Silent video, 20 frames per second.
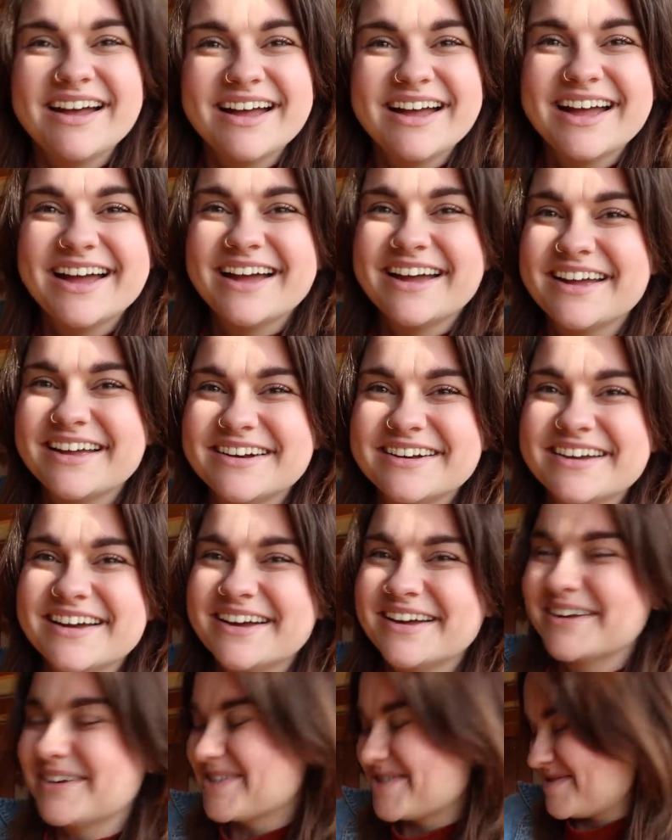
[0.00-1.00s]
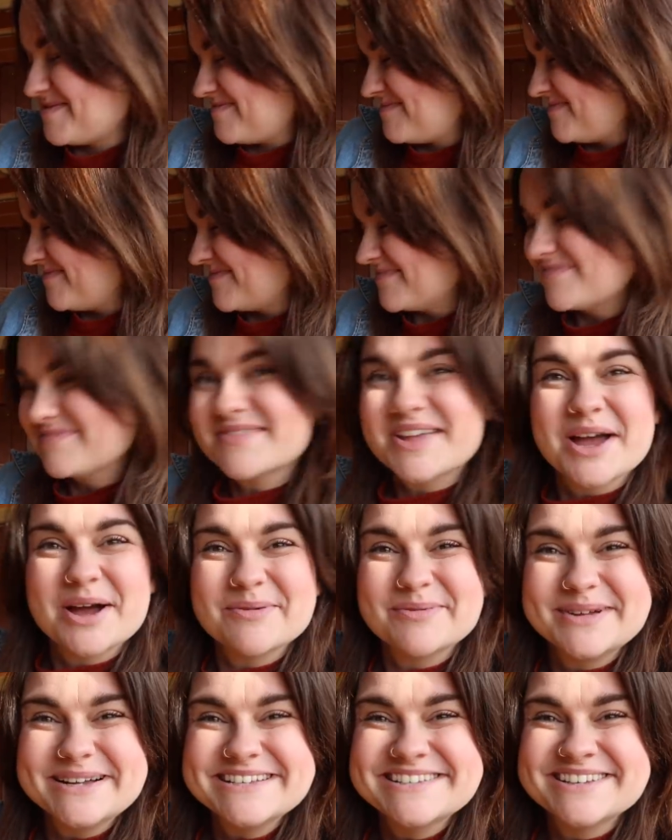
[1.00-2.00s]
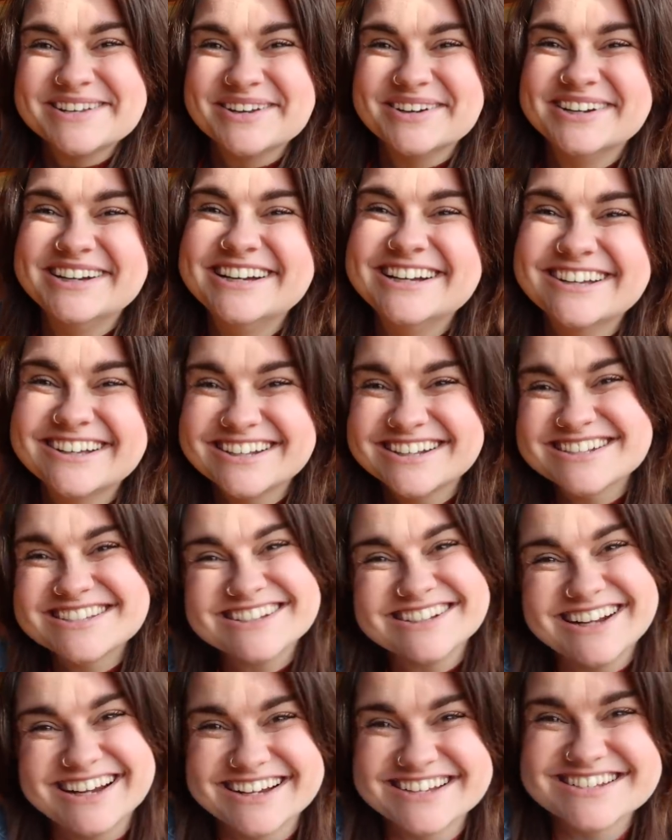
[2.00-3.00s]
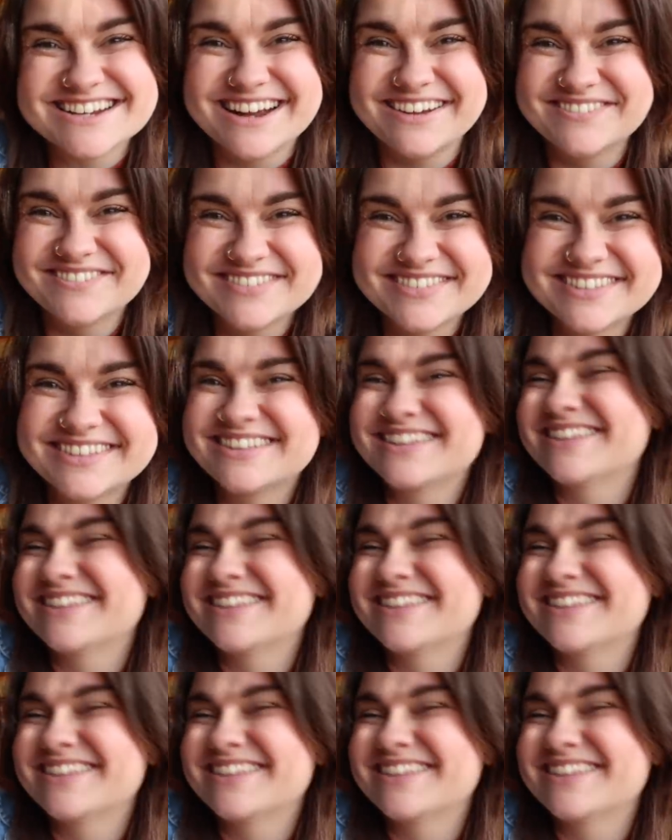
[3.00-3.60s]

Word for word: and I bless you. Until next time.